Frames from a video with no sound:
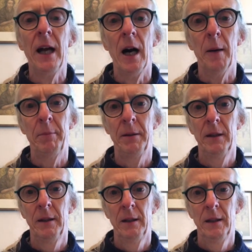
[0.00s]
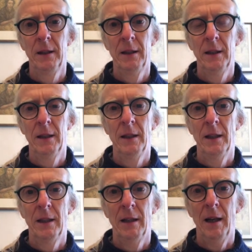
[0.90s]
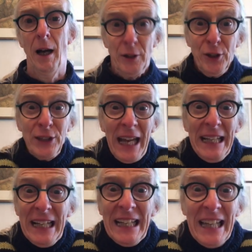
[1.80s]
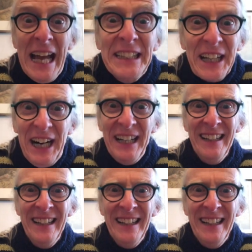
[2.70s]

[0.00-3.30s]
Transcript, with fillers: up. I'm just getting a letter